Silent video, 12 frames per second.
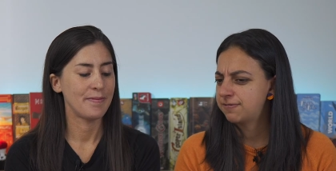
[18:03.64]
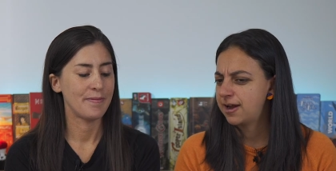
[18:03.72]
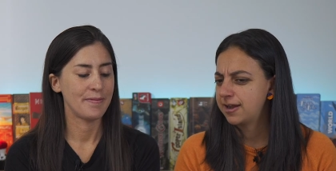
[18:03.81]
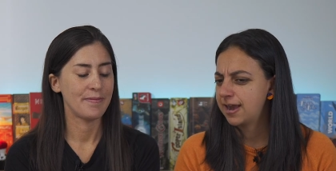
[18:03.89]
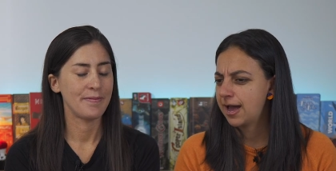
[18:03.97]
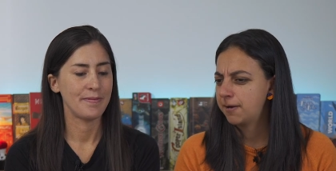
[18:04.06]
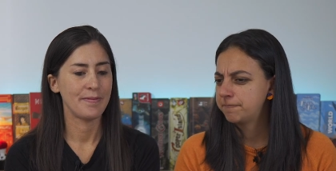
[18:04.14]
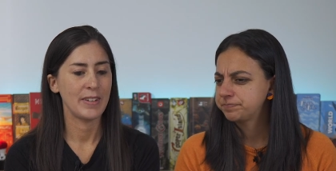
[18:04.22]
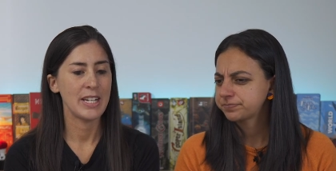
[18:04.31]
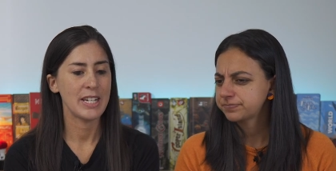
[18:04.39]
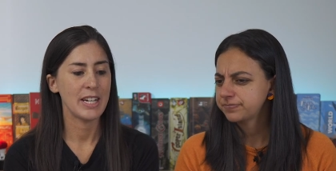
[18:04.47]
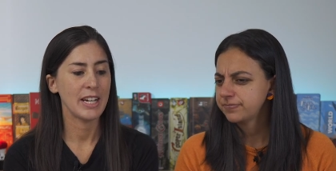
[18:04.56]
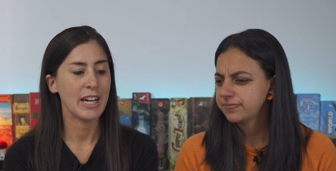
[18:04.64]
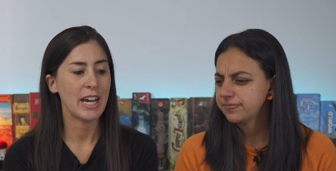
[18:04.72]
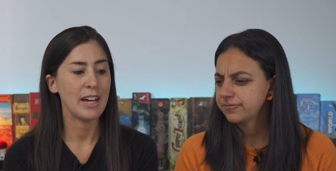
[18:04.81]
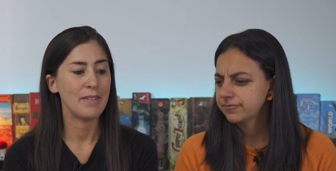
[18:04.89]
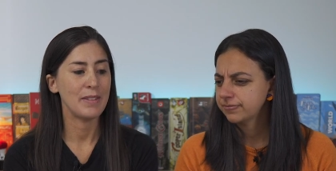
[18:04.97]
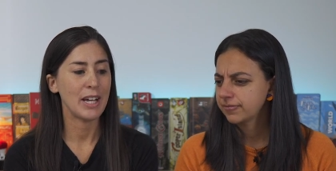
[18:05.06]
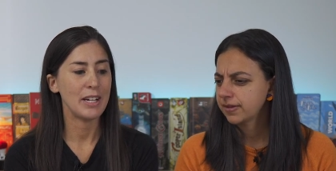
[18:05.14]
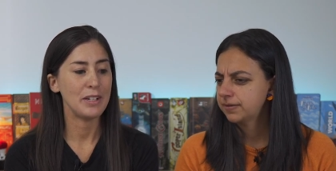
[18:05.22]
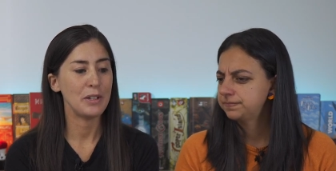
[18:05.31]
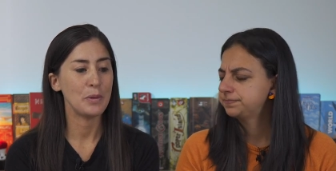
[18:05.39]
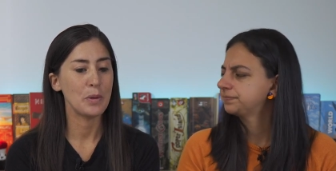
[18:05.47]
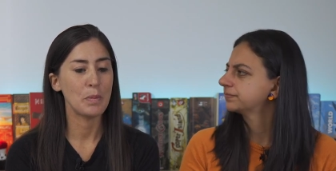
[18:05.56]
Speaker 1: find out.
Speaker 2: Is it a game that
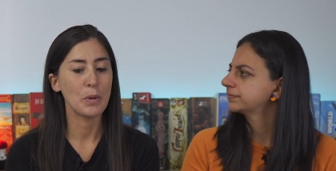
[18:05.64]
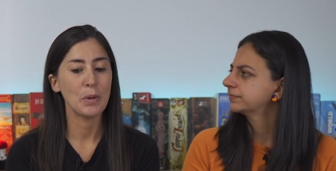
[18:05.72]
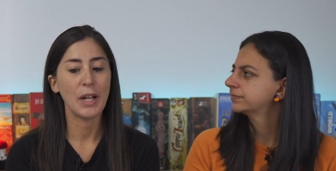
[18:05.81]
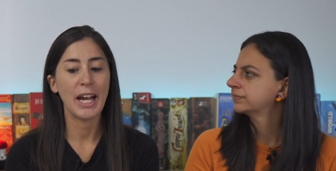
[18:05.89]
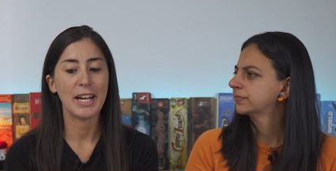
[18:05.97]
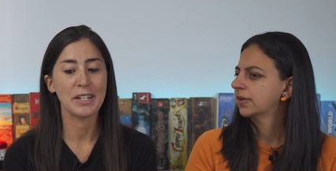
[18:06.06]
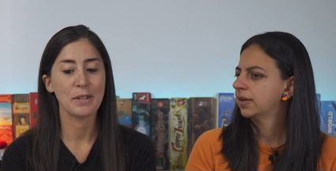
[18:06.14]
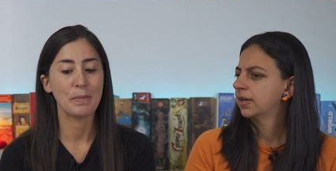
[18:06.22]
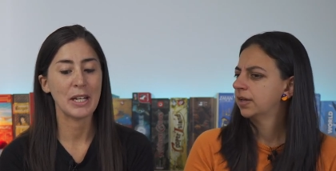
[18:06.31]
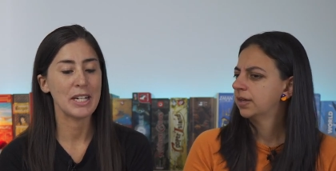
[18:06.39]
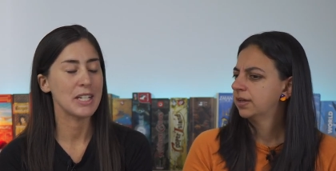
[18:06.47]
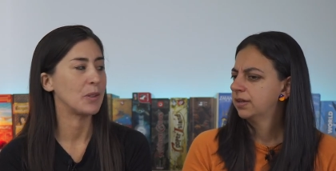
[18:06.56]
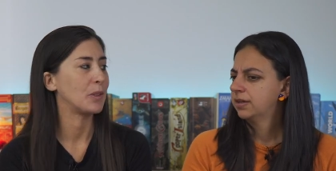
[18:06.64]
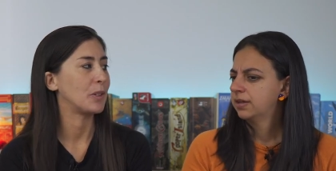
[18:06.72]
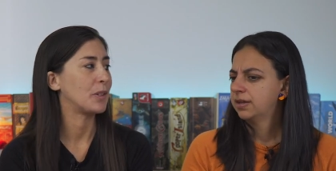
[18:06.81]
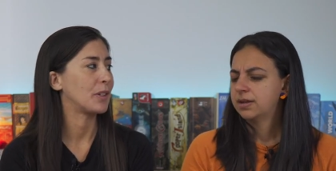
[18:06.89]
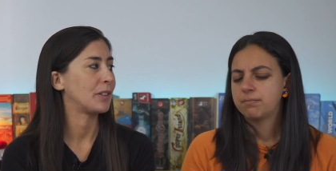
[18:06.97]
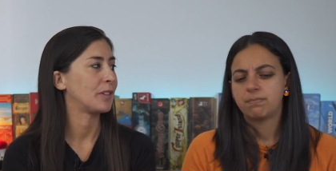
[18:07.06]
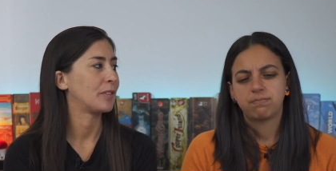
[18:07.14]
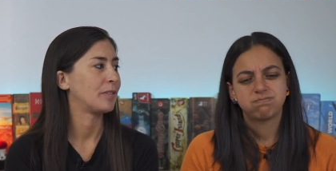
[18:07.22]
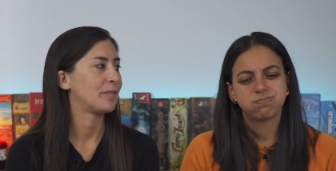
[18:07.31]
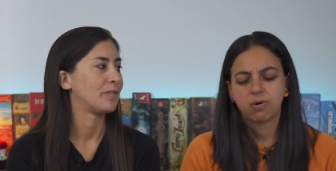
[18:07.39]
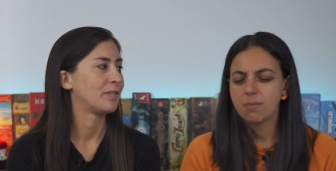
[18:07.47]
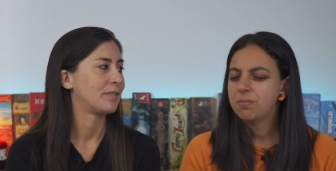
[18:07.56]
you would pull out to play solo though?
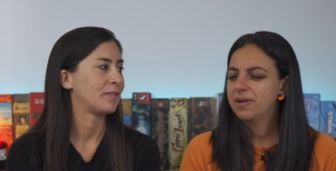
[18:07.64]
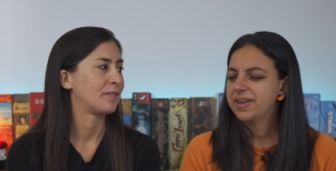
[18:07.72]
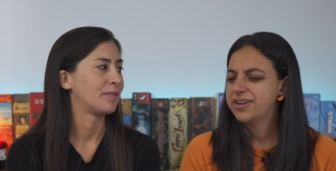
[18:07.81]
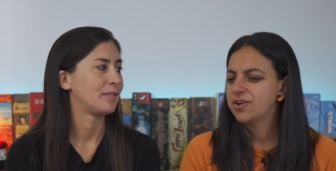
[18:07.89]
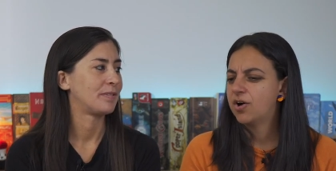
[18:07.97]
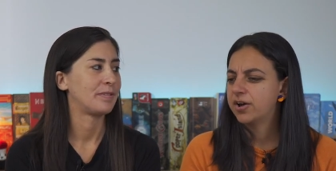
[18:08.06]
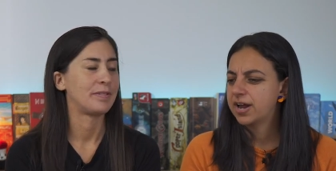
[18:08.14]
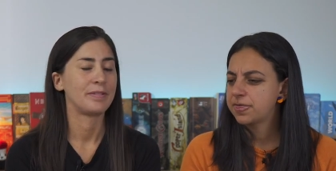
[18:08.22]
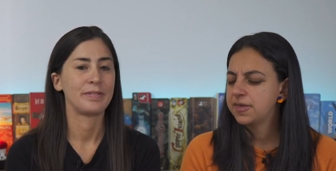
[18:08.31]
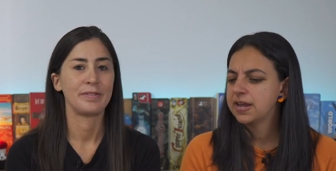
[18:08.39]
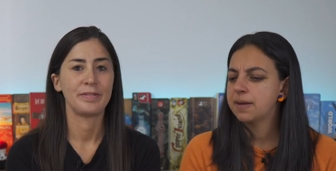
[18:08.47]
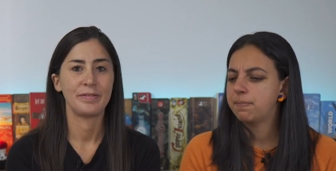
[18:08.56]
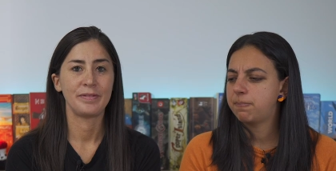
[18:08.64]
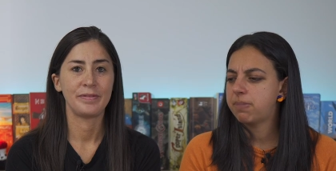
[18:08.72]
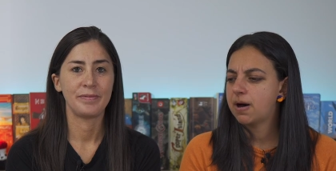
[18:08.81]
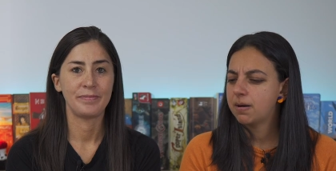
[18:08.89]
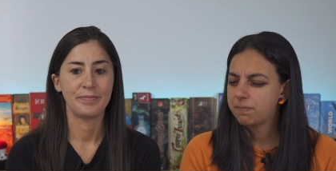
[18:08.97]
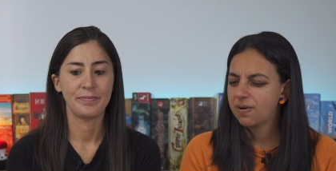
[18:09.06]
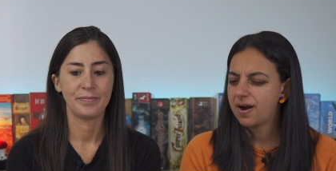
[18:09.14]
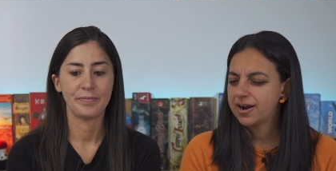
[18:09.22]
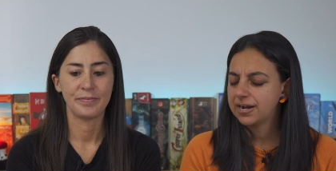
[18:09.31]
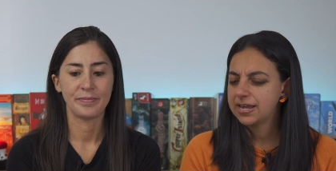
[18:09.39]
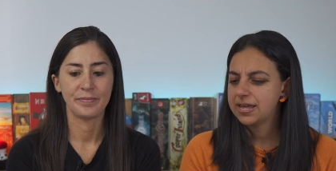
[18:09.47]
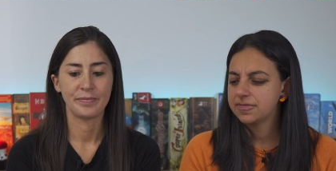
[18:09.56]
Speaker 1: Probably not. I think, and
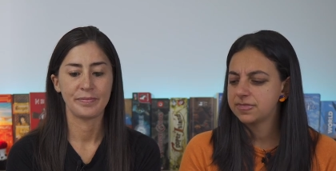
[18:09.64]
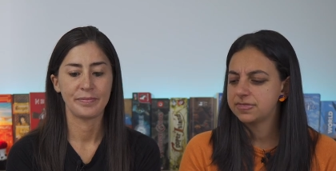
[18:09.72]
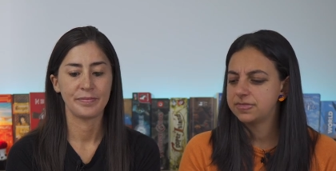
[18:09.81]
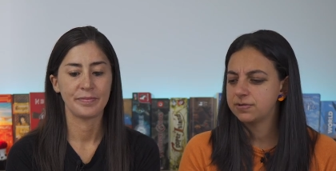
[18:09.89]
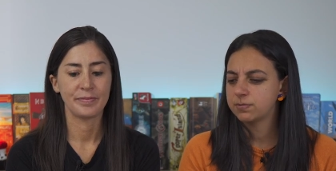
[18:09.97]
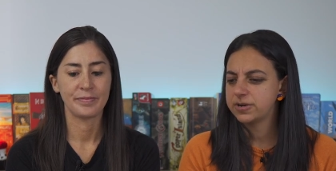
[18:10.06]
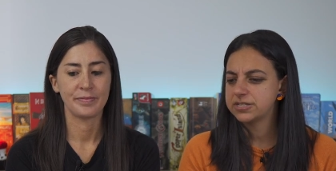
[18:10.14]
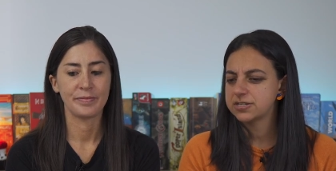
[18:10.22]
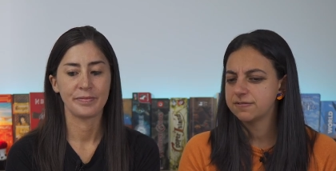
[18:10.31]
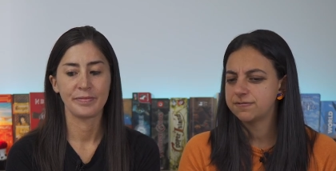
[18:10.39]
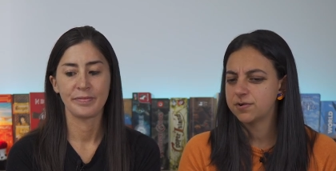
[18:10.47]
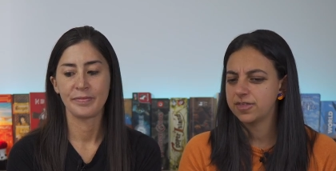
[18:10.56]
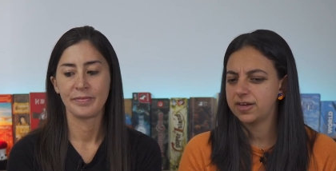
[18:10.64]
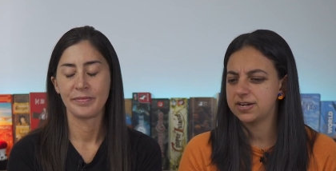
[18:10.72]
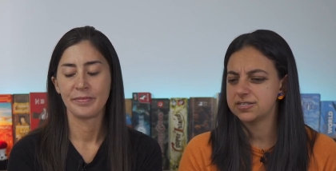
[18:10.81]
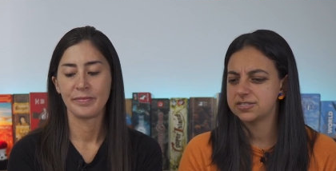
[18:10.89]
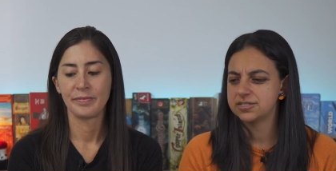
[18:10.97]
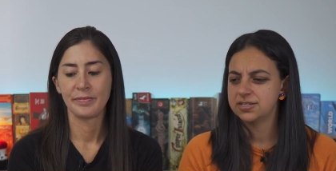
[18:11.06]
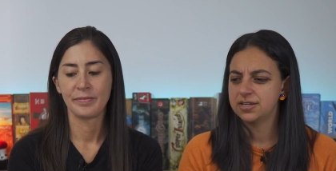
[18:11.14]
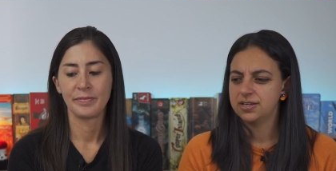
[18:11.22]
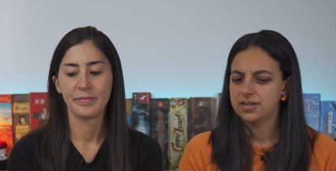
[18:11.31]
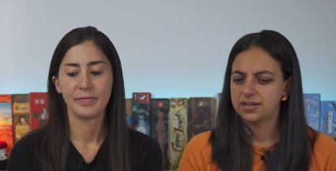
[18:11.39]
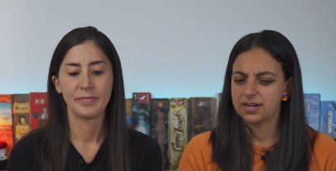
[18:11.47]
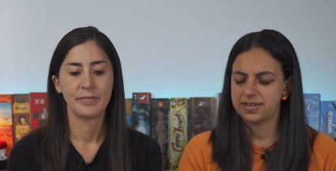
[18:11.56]
partly the reason for that is
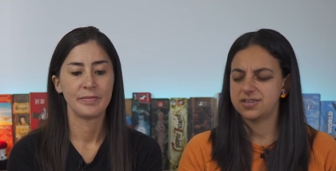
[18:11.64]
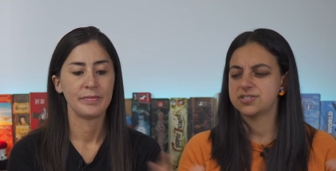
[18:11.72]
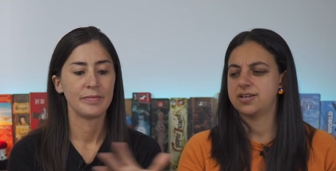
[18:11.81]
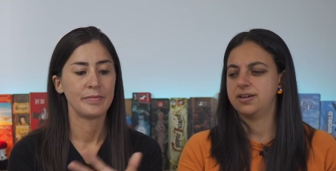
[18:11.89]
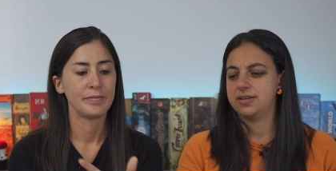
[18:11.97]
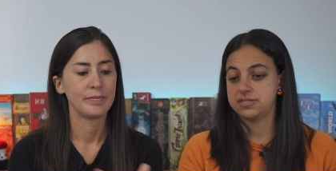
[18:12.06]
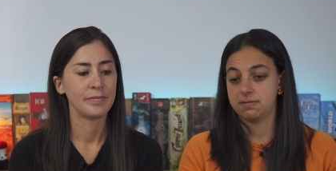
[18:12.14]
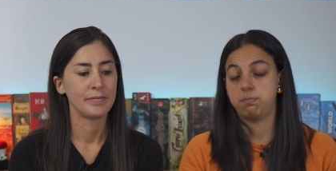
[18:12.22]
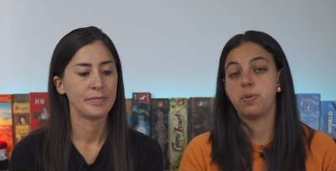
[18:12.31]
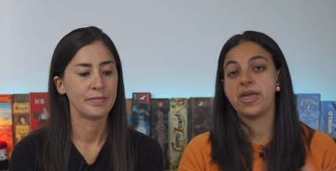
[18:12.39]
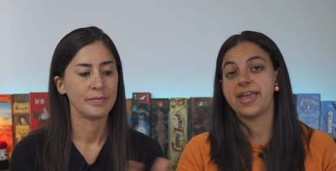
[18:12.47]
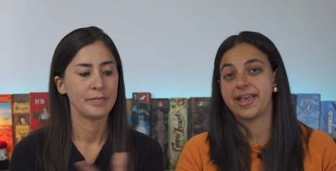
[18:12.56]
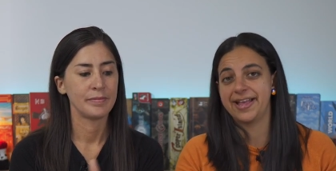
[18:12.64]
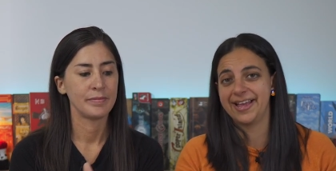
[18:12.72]
like there's a, it's a big,